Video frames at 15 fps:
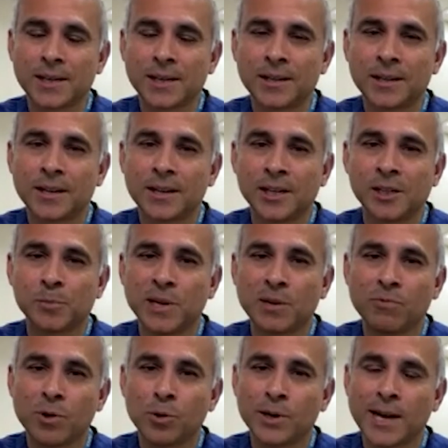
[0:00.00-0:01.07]
And it's being
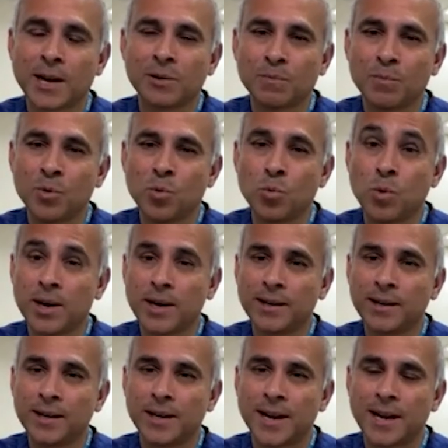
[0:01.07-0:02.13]
rolled out more
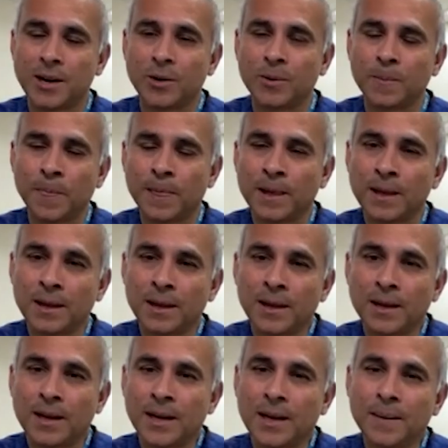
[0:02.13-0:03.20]
widely
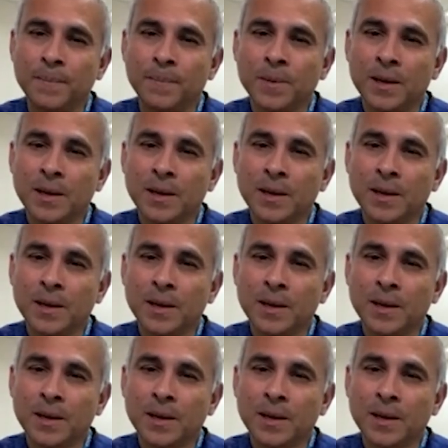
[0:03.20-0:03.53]
now.